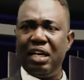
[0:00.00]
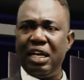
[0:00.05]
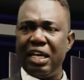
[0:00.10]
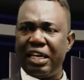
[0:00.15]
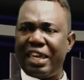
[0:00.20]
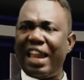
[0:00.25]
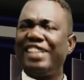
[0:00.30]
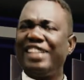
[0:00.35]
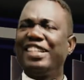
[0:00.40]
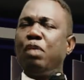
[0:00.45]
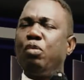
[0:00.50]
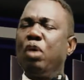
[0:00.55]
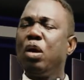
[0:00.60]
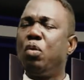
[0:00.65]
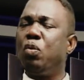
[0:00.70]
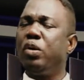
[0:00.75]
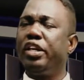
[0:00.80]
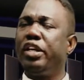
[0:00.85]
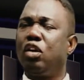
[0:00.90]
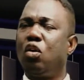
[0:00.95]
Cut away
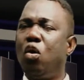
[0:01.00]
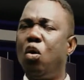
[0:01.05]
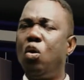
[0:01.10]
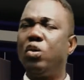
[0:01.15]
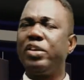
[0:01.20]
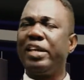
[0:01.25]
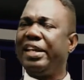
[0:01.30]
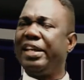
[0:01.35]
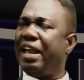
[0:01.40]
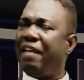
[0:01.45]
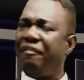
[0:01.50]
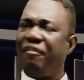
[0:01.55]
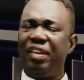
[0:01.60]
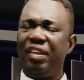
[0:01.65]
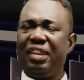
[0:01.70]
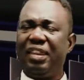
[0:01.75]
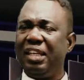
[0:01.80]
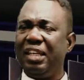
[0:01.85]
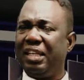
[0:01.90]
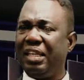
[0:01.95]
with the gold and
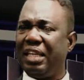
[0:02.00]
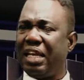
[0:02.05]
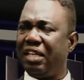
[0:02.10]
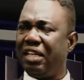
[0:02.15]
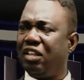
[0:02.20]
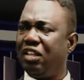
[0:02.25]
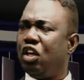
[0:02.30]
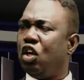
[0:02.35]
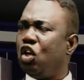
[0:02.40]
everything that